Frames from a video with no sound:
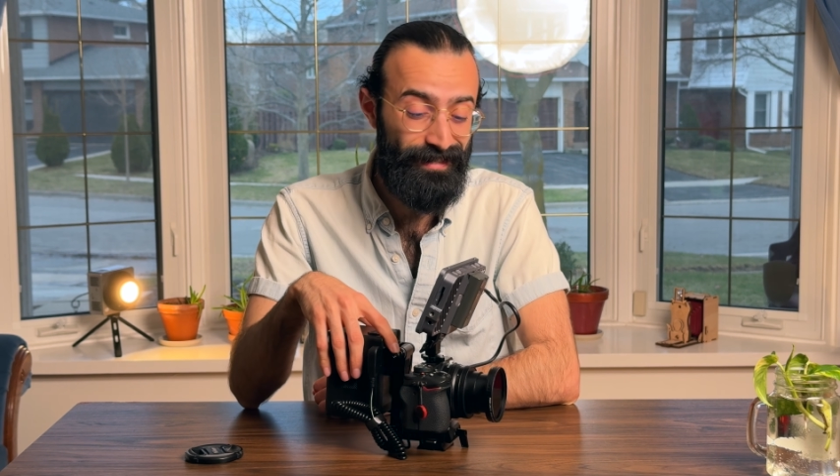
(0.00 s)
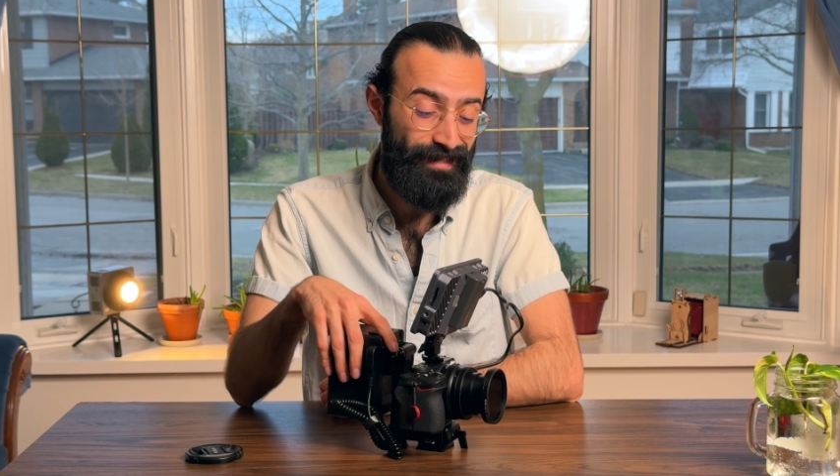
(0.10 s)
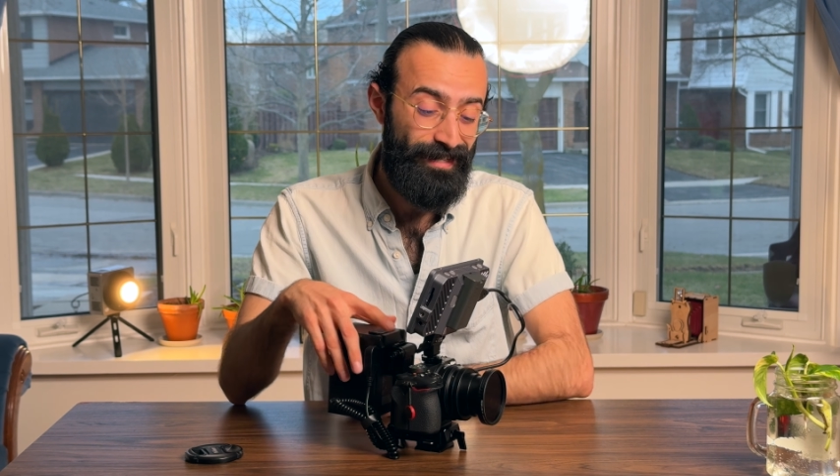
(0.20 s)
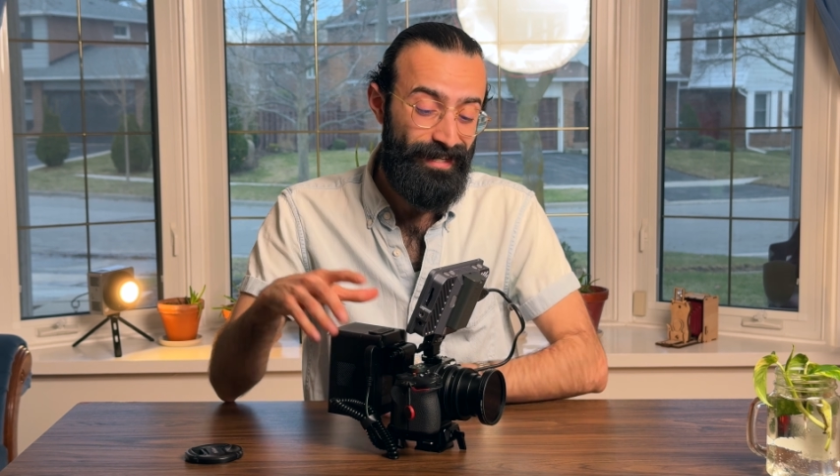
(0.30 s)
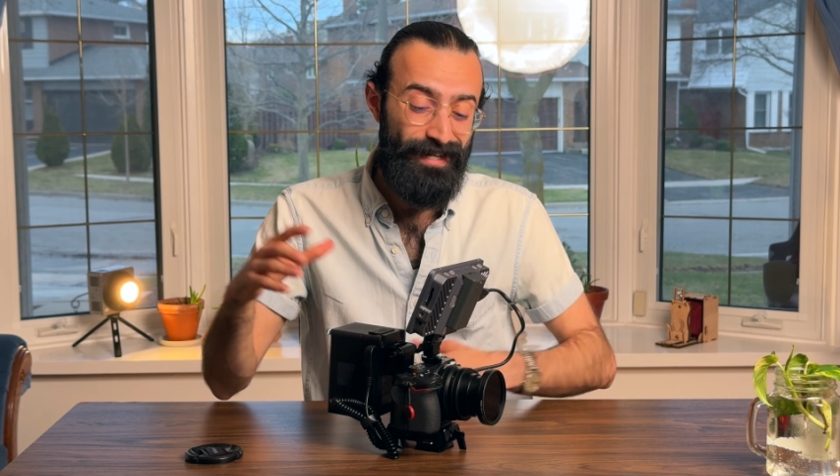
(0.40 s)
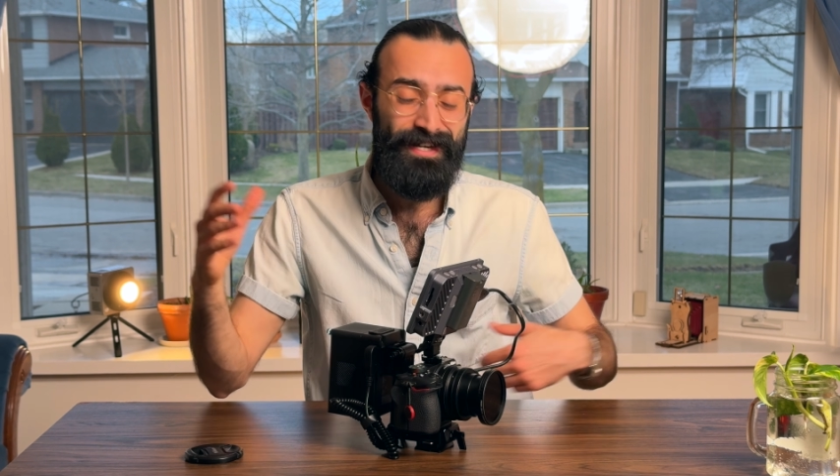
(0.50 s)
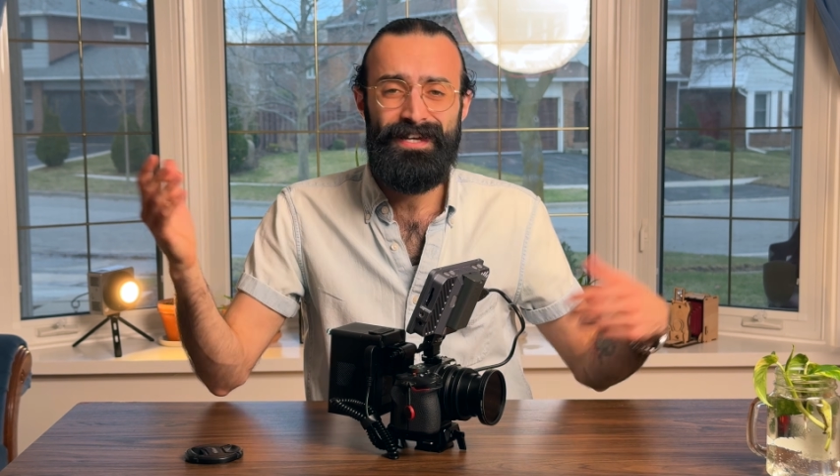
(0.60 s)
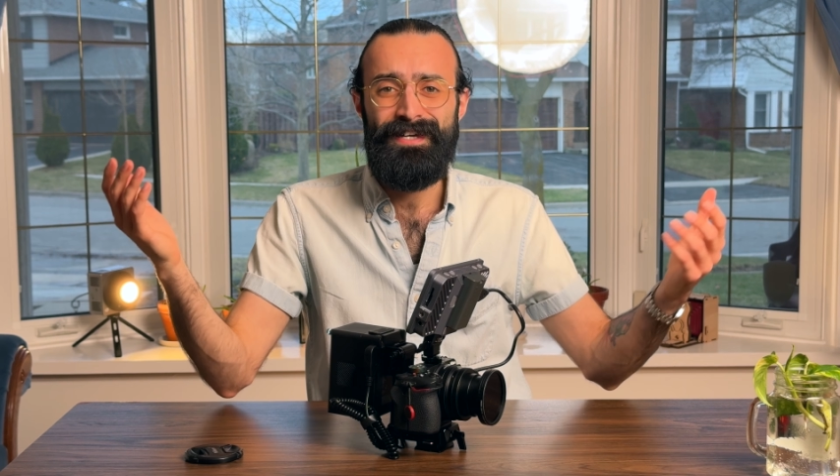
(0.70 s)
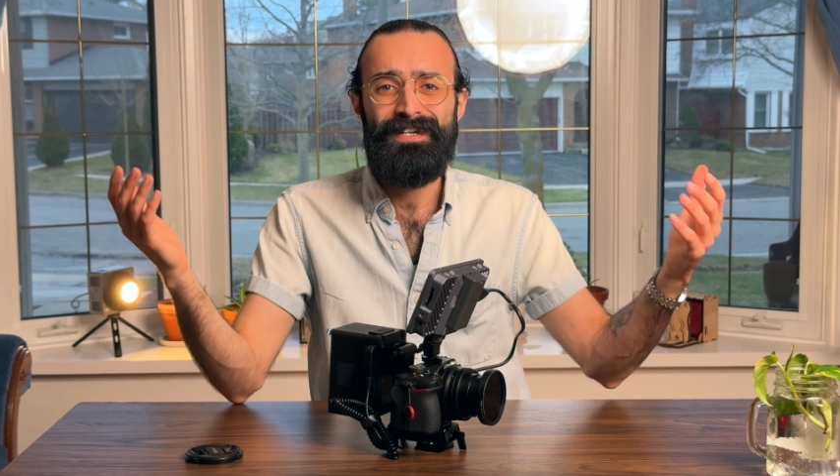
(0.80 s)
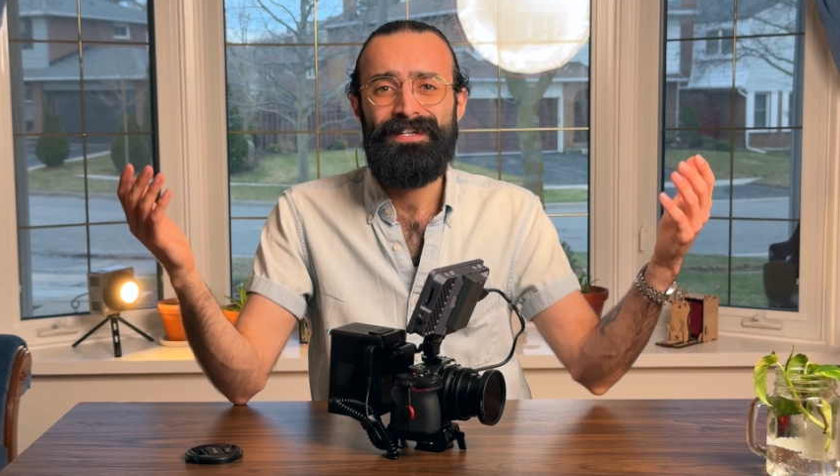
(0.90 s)

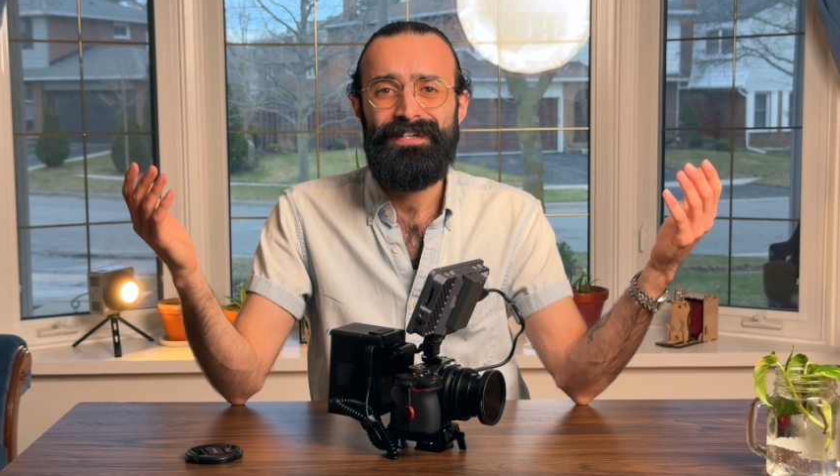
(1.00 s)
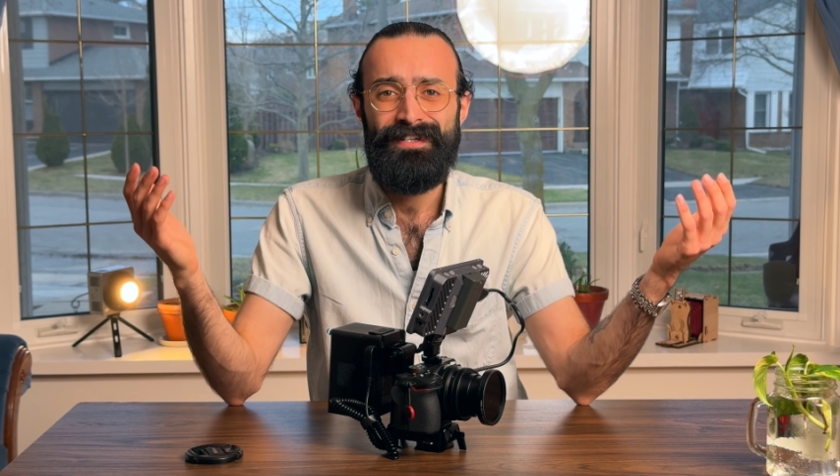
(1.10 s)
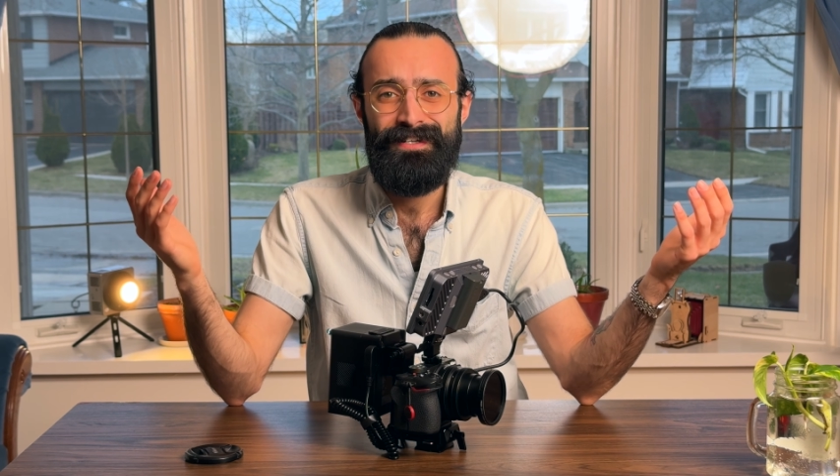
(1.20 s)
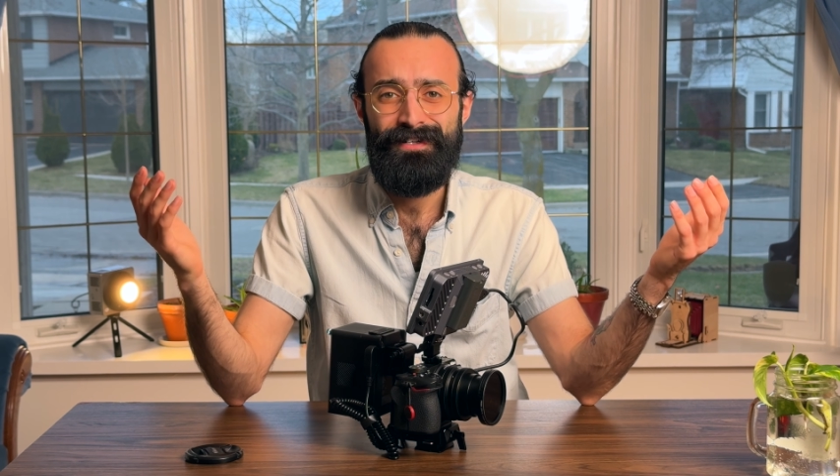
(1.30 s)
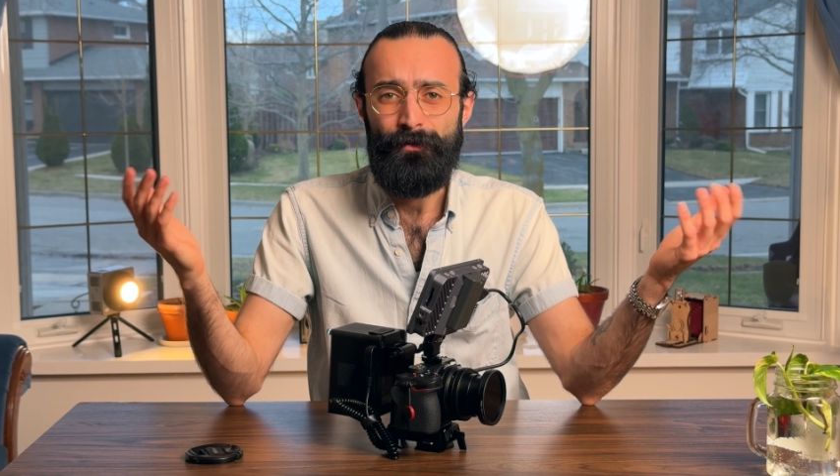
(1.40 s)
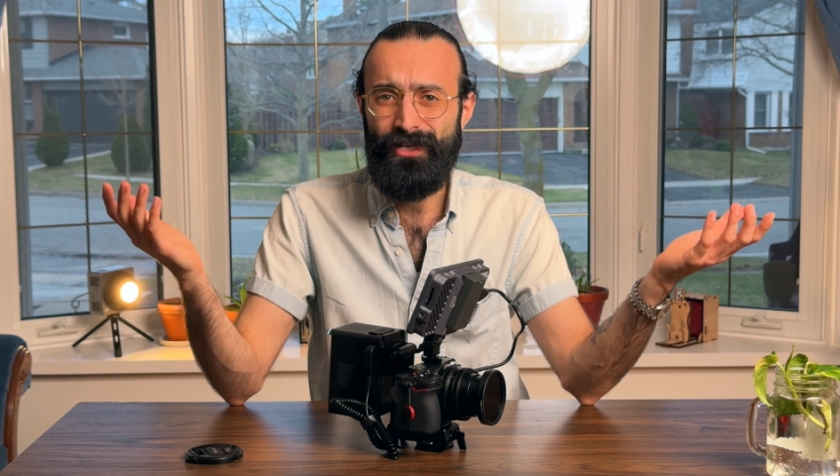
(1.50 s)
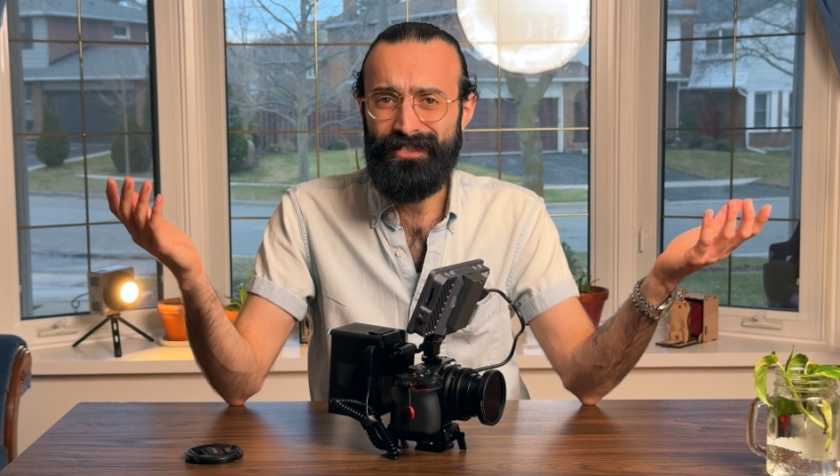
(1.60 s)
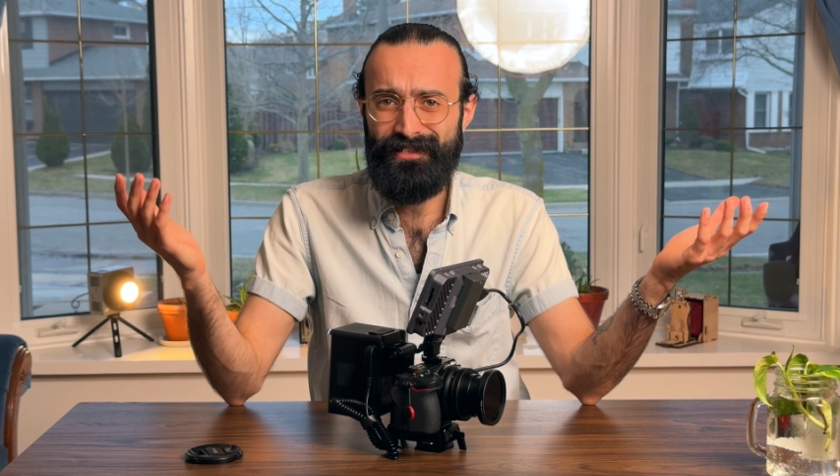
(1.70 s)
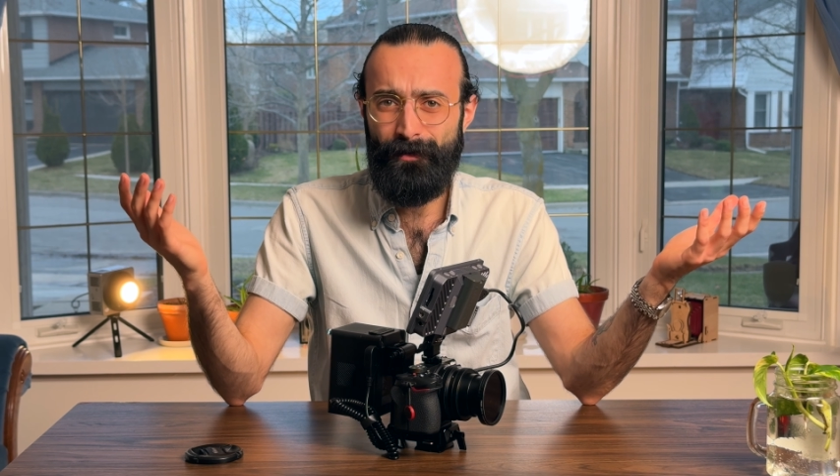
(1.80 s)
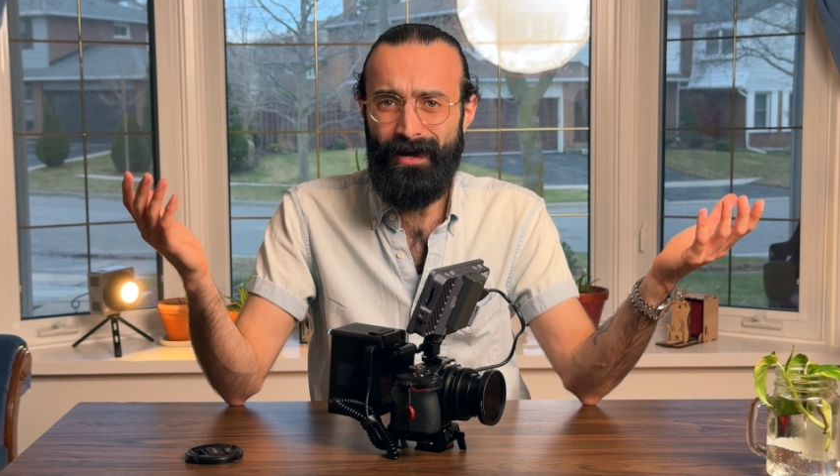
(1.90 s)
What do you
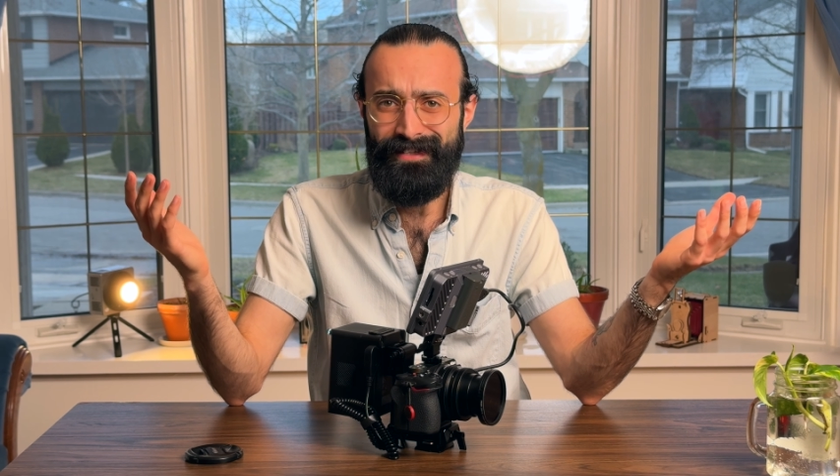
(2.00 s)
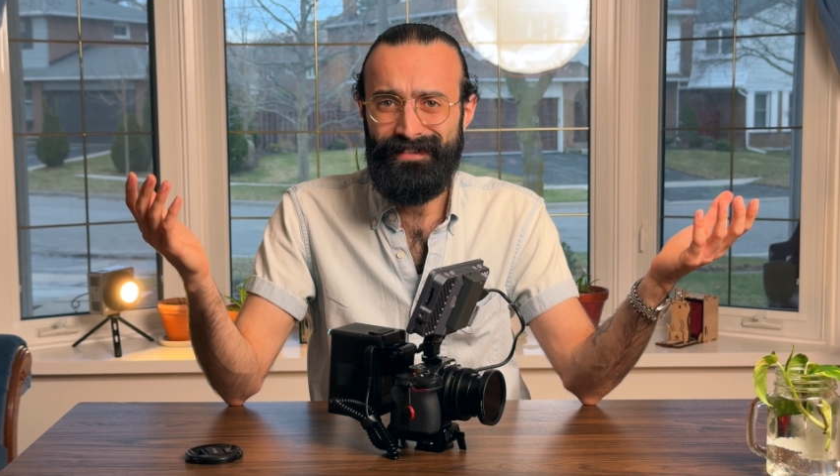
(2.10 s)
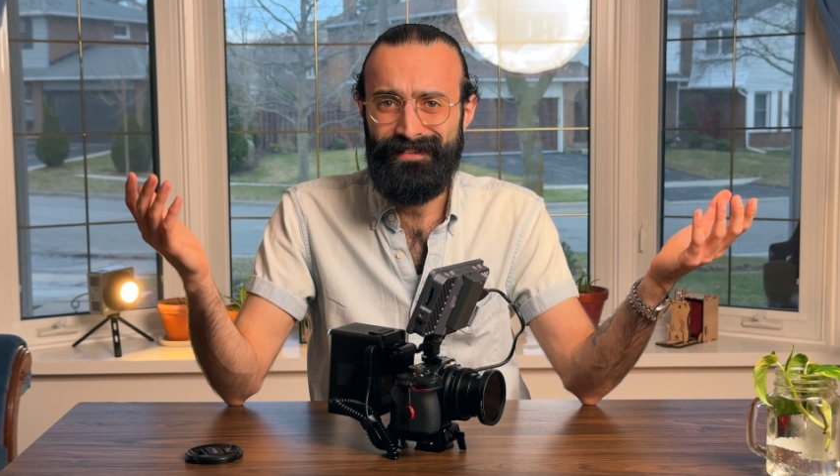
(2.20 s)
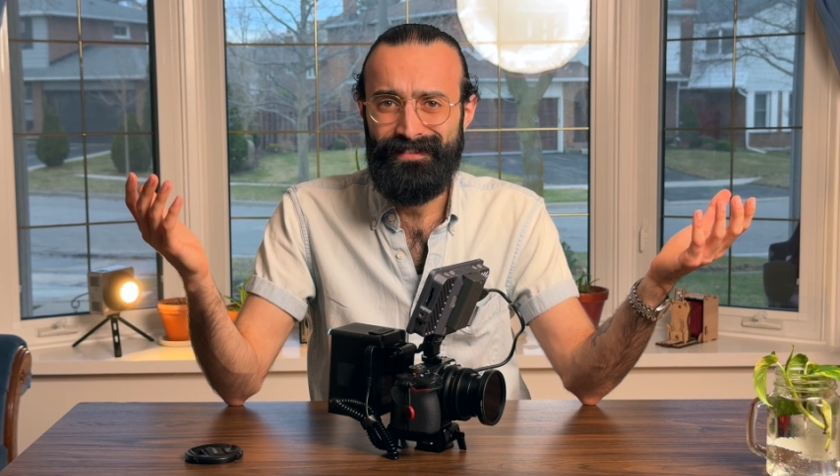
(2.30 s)
guys think about it?